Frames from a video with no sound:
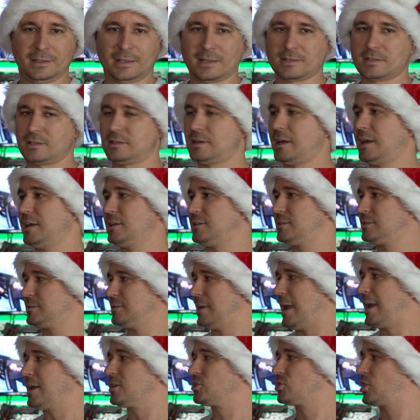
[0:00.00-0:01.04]
is a
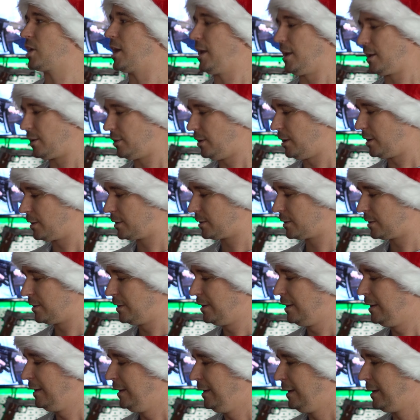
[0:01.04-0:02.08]
nice HK clunk,
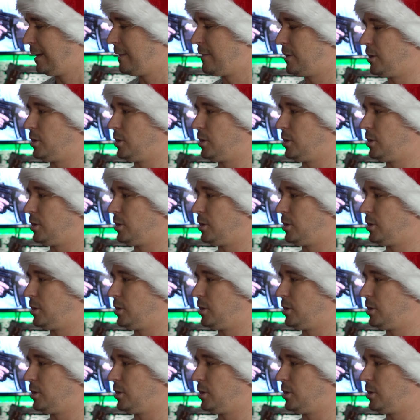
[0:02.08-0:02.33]
and